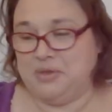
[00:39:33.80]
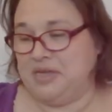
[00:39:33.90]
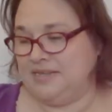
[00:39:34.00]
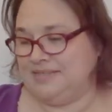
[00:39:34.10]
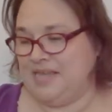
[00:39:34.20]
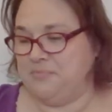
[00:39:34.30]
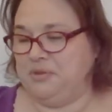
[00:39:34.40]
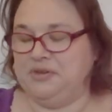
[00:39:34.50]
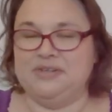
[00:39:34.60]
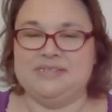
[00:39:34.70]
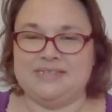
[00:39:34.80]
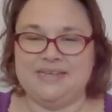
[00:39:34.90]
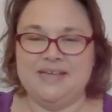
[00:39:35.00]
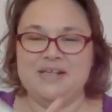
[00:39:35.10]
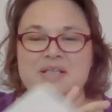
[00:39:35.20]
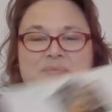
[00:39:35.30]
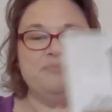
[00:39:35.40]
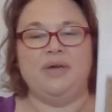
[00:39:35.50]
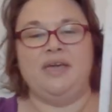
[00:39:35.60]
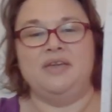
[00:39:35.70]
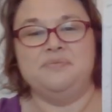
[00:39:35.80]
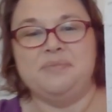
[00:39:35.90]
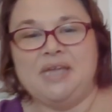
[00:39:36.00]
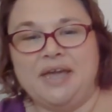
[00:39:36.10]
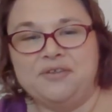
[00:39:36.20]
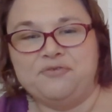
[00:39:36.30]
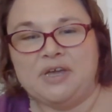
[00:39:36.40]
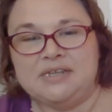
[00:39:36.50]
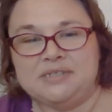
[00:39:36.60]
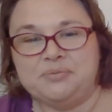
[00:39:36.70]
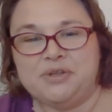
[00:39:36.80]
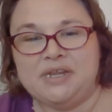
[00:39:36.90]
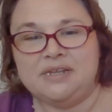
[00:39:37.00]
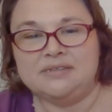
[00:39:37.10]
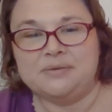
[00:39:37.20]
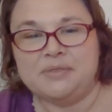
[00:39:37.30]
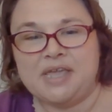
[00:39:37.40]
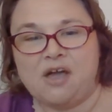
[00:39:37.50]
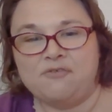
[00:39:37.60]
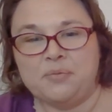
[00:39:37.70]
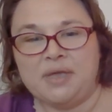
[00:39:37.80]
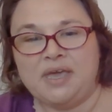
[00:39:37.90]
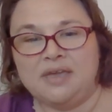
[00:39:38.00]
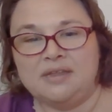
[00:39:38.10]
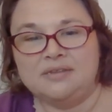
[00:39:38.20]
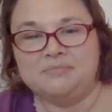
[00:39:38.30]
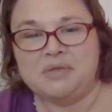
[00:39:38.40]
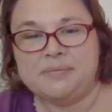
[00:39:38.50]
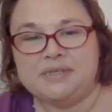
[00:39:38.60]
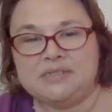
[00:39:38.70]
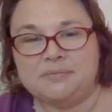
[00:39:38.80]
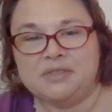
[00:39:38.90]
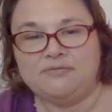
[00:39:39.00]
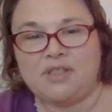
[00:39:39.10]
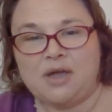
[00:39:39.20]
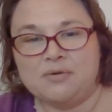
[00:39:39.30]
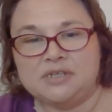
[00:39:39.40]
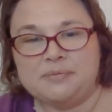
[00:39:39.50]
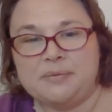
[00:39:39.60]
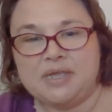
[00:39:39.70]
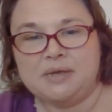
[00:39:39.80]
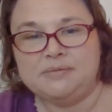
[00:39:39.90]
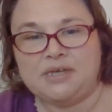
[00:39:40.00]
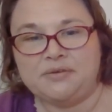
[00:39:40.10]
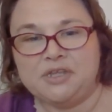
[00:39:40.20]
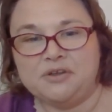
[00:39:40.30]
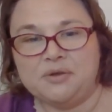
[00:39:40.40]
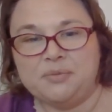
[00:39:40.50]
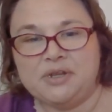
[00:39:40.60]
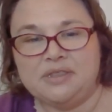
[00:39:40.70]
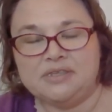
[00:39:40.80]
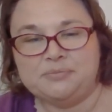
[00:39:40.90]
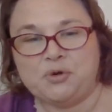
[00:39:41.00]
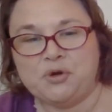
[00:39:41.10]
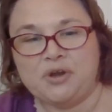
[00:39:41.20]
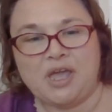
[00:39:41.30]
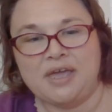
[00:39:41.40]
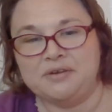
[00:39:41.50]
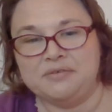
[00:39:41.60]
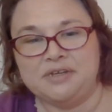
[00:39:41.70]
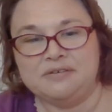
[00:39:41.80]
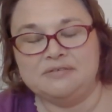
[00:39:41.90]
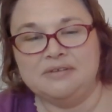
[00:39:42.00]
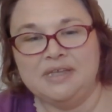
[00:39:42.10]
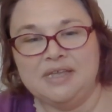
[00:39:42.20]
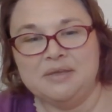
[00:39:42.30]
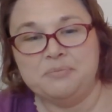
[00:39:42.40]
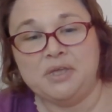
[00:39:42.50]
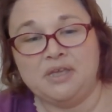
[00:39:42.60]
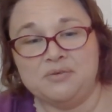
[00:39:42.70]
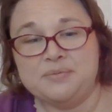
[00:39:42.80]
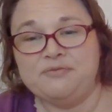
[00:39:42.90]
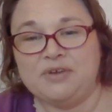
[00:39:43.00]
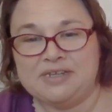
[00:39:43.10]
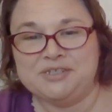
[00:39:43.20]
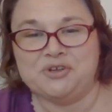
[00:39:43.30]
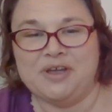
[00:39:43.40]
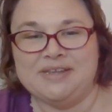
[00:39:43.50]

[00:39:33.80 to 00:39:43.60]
big samplers. But it'd be kind of fun to put in some of the alphabet, maybe some of the flowers, maybe come down here and put in this bird. I don't know. It would be fun to try